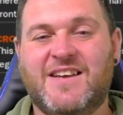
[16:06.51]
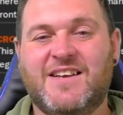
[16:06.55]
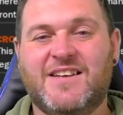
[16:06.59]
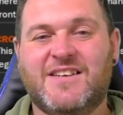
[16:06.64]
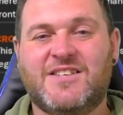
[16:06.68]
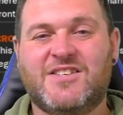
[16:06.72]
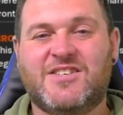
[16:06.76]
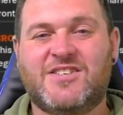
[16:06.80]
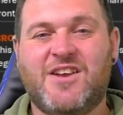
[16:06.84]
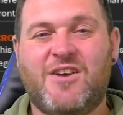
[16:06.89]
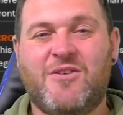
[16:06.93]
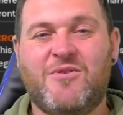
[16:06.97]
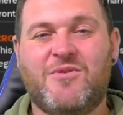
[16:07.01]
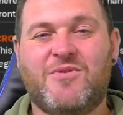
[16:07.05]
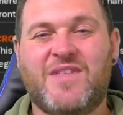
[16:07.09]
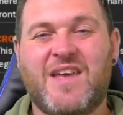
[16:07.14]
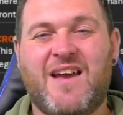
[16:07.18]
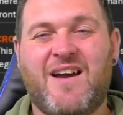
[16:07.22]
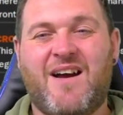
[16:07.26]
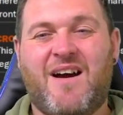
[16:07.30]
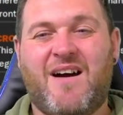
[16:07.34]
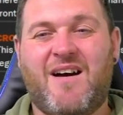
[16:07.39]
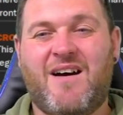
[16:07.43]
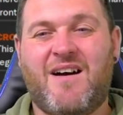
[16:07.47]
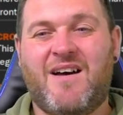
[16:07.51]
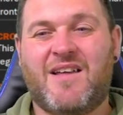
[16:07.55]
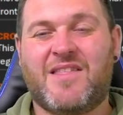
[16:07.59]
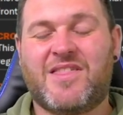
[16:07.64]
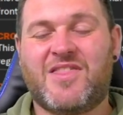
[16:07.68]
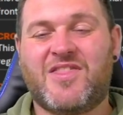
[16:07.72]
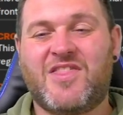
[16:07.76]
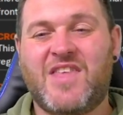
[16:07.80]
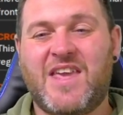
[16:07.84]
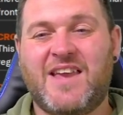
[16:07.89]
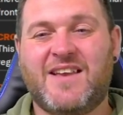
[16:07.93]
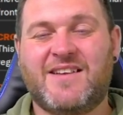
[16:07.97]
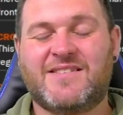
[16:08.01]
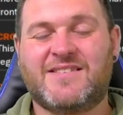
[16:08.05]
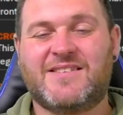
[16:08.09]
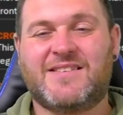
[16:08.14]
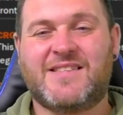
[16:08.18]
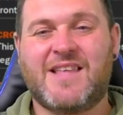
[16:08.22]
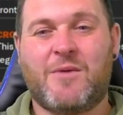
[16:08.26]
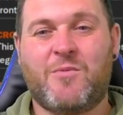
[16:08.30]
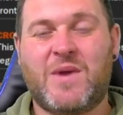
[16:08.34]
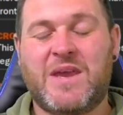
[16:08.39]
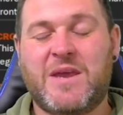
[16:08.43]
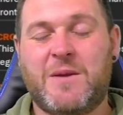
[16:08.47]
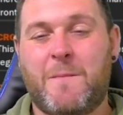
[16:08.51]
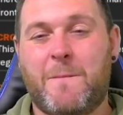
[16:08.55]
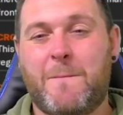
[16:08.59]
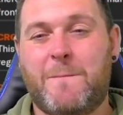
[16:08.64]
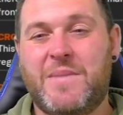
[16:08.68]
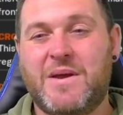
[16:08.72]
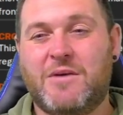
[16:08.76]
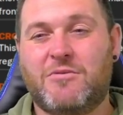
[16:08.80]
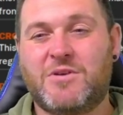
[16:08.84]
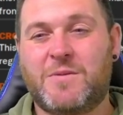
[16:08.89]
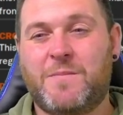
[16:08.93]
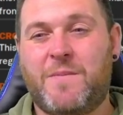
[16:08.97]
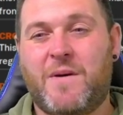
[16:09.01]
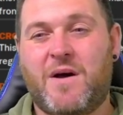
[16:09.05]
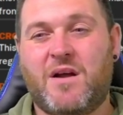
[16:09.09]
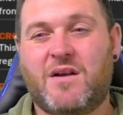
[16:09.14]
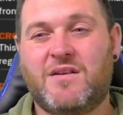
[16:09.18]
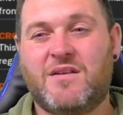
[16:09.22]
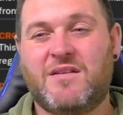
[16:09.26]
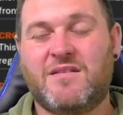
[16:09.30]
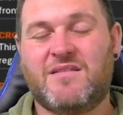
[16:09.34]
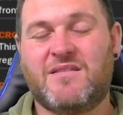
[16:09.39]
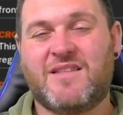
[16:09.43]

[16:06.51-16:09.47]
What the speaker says: So there are things that we can build upon.